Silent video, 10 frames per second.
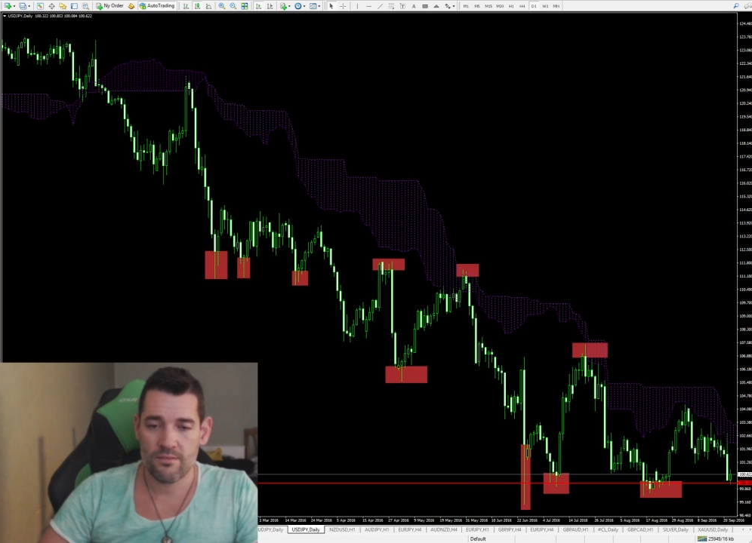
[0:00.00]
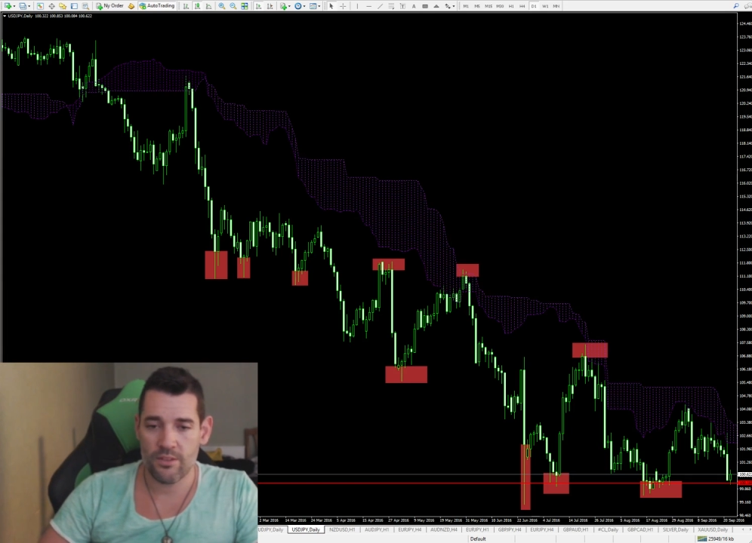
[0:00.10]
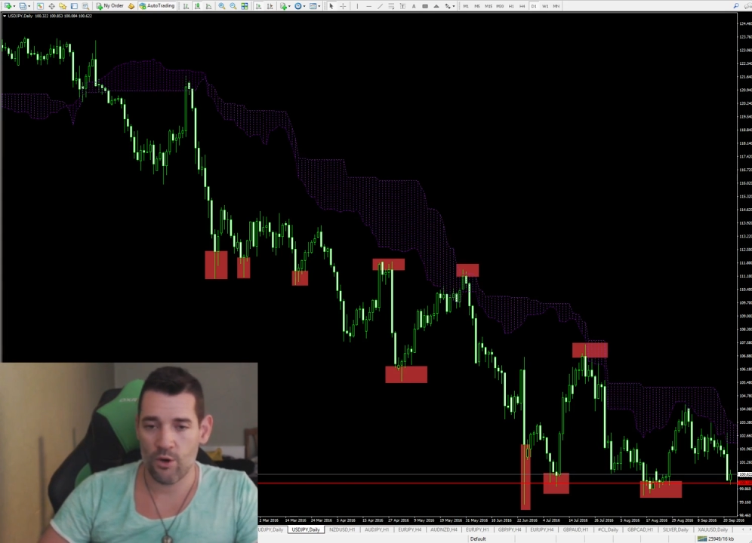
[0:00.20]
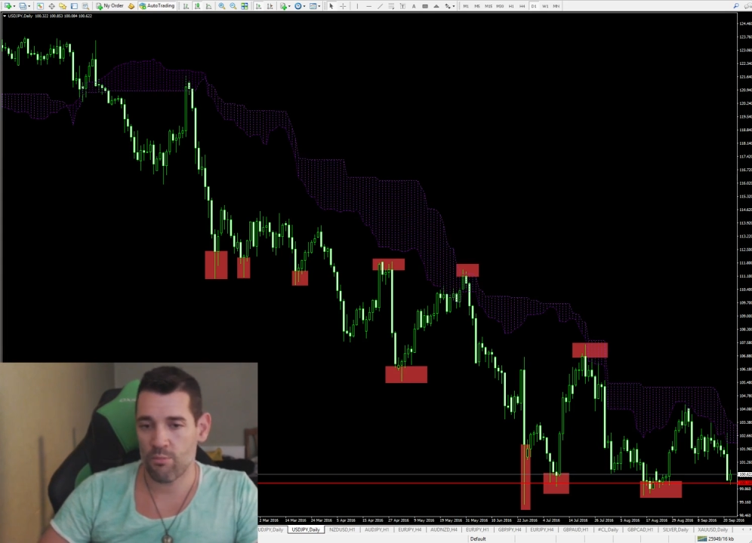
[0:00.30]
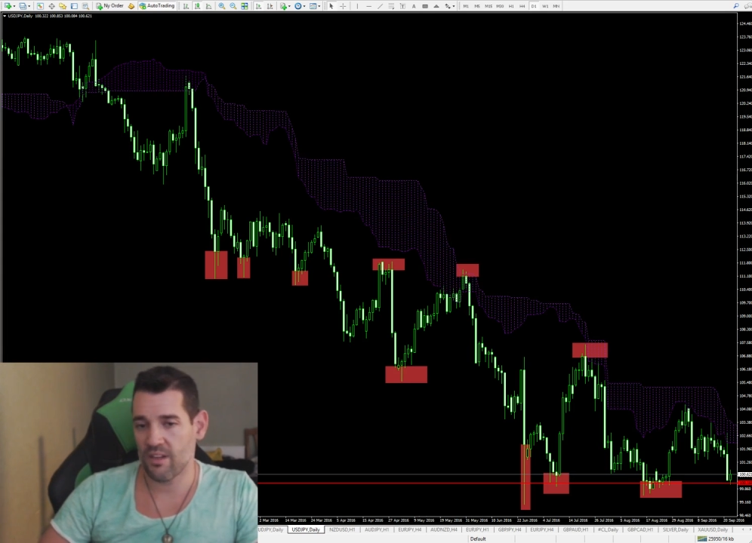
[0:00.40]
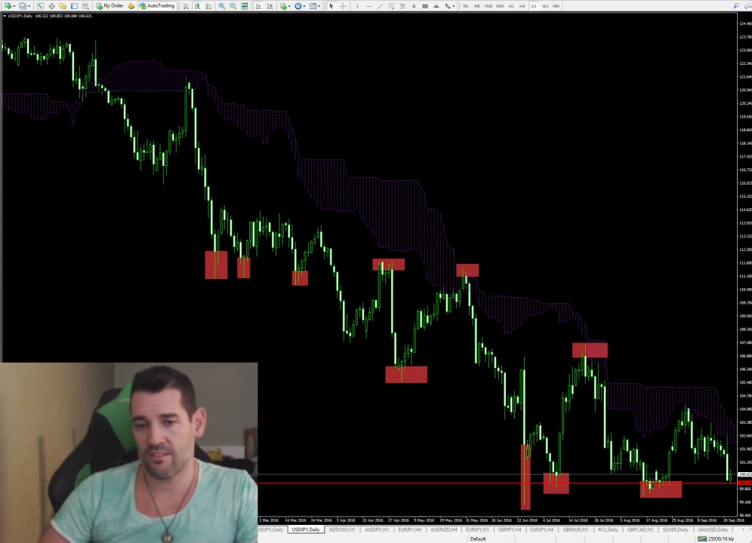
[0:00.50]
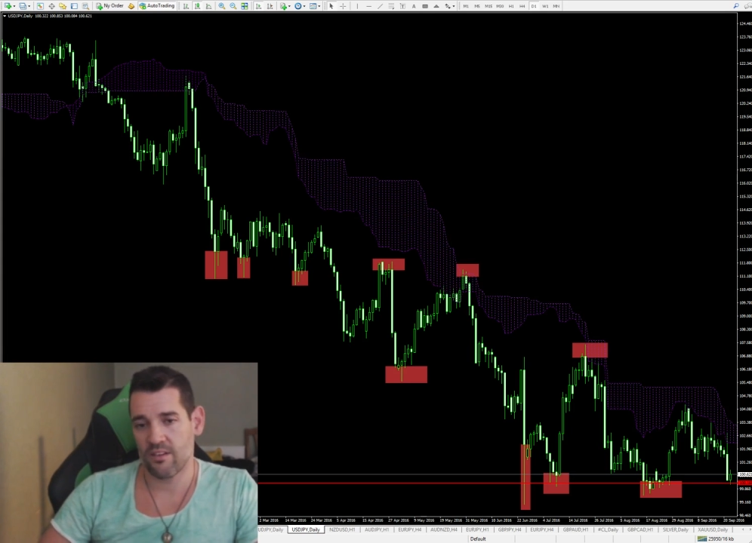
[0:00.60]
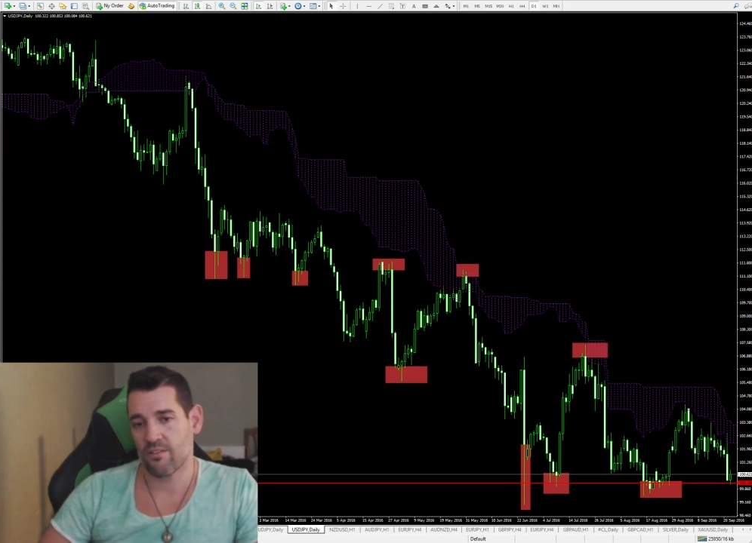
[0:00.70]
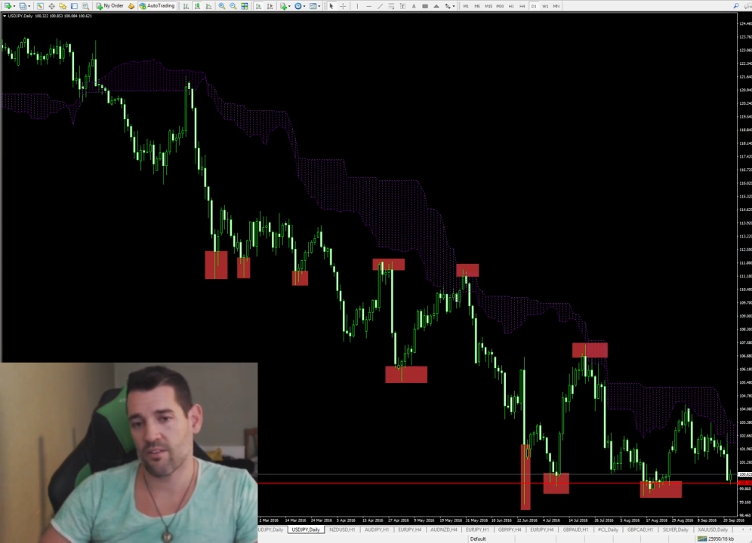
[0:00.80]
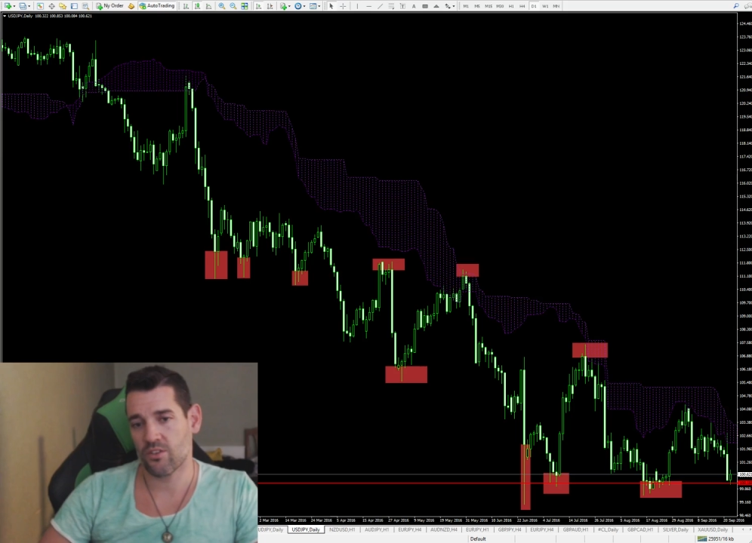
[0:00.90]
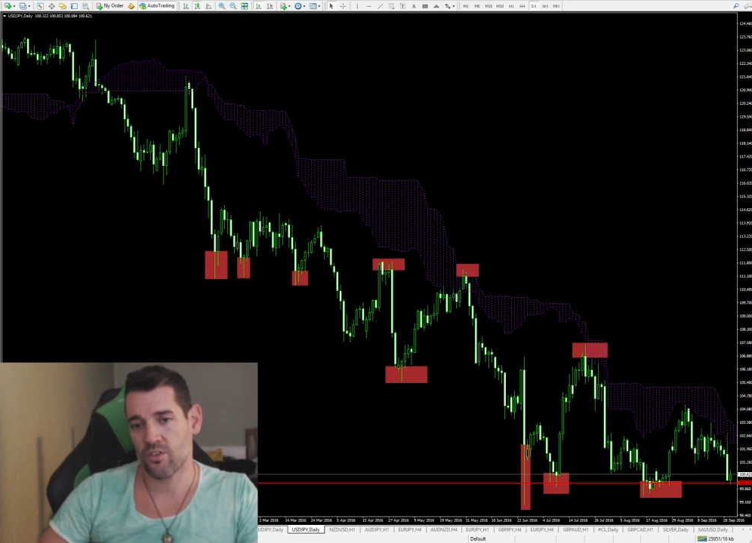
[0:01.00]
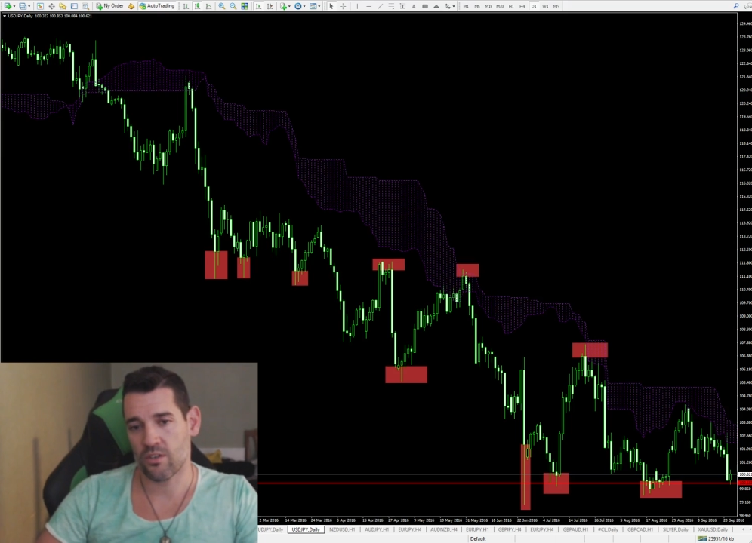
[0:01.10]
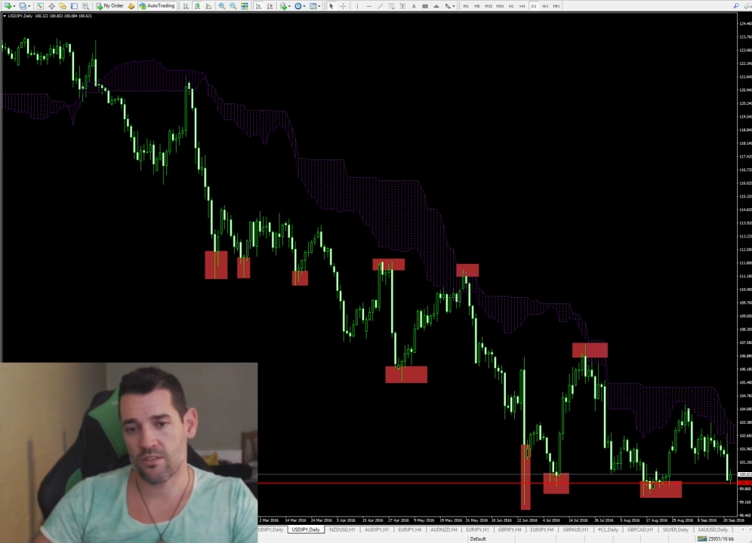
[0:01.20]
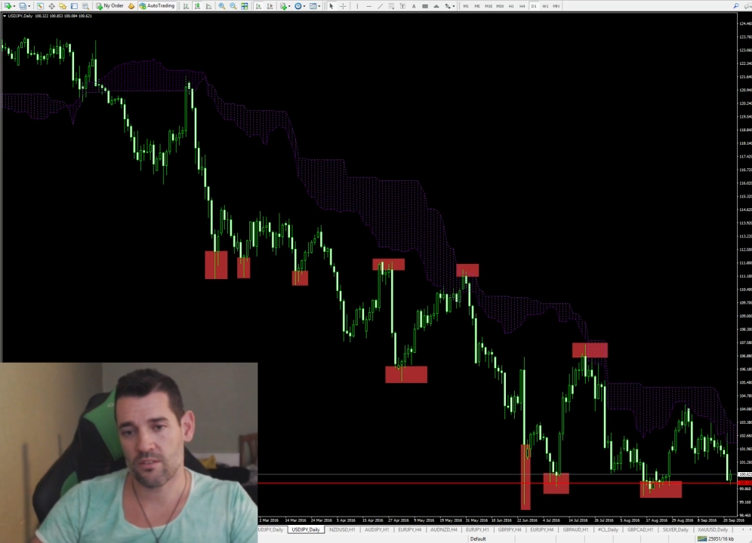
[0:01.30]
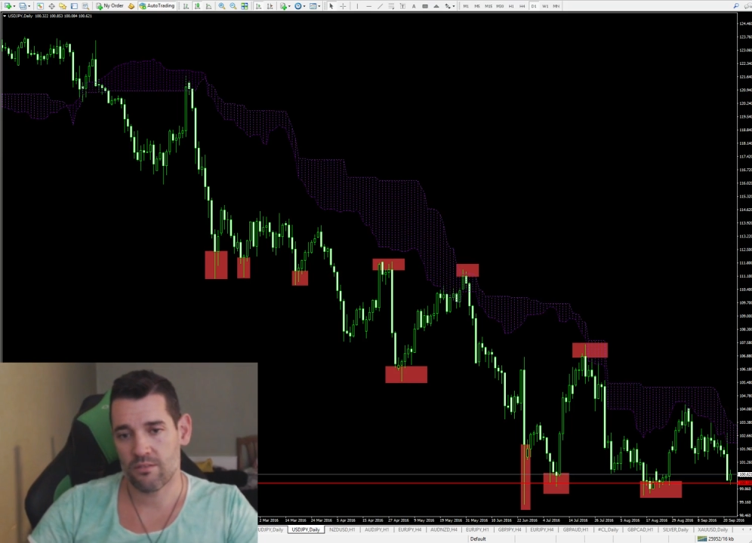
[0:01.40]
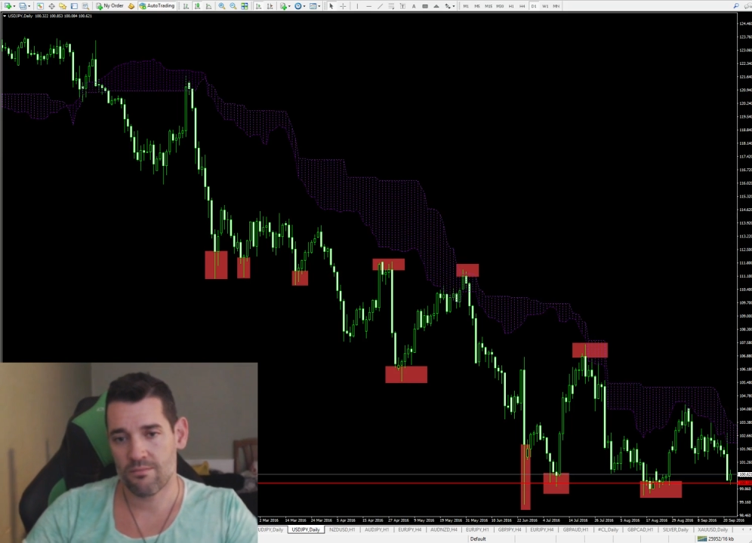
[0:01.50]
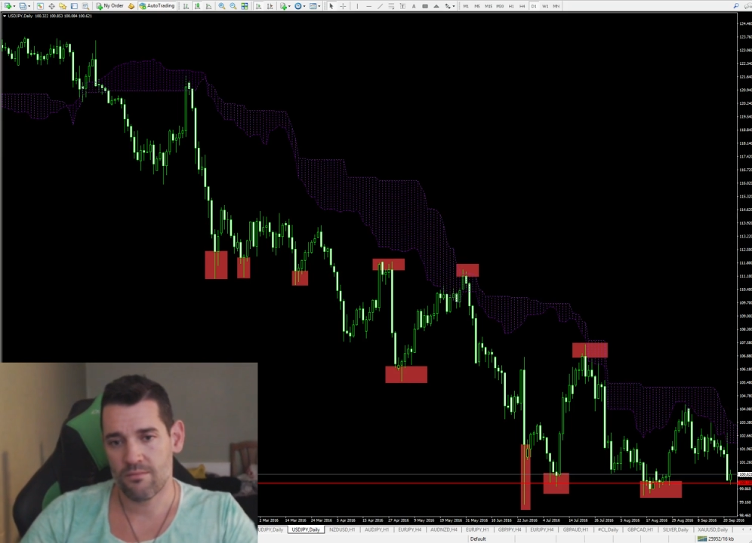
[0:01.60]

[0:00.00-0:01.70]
there are plenty of other charts.